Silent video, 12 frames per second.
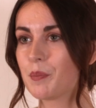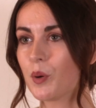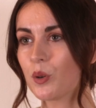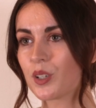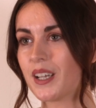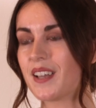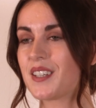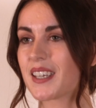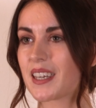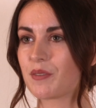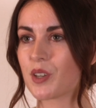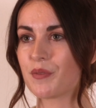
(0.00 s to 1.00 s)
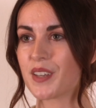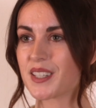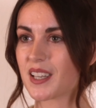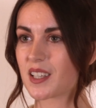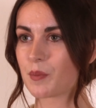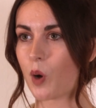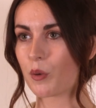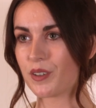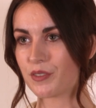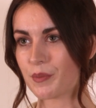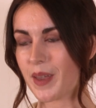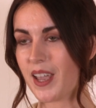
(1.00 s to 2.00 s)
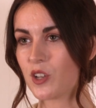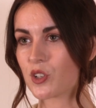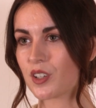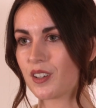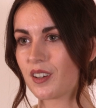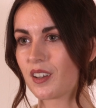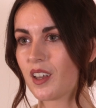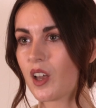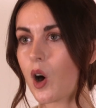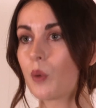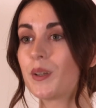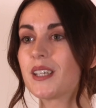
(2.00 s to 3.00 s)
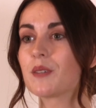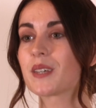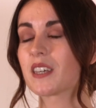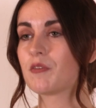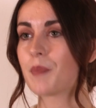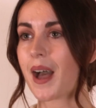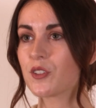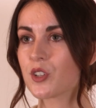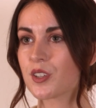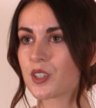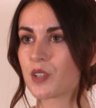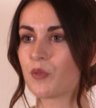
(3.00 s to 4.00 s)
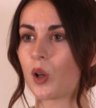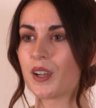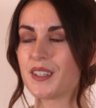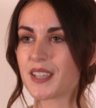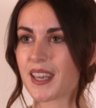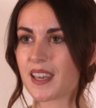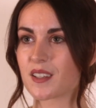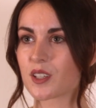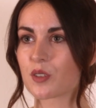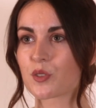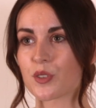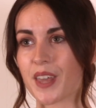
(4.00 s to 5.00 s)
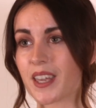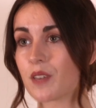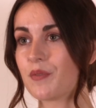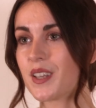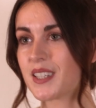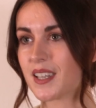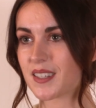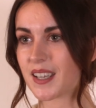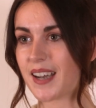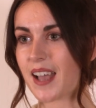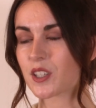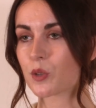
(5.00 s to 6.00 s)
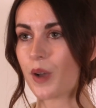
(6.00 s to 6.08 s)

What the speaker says: a booklet to give your visitors more information? Or will you give badges to volunteers so that your visitors can ask